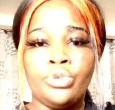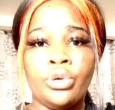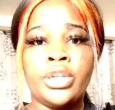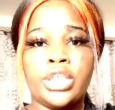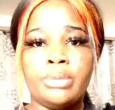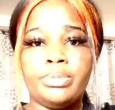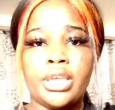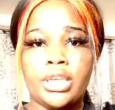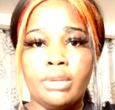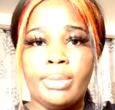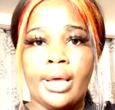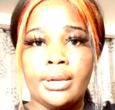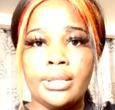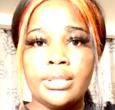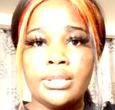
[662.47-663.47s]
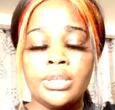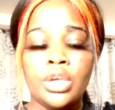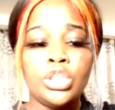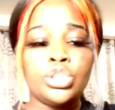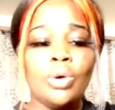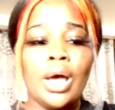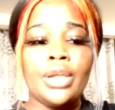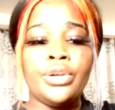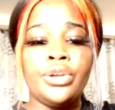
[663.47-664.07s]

You're going to keep thinking about it. So I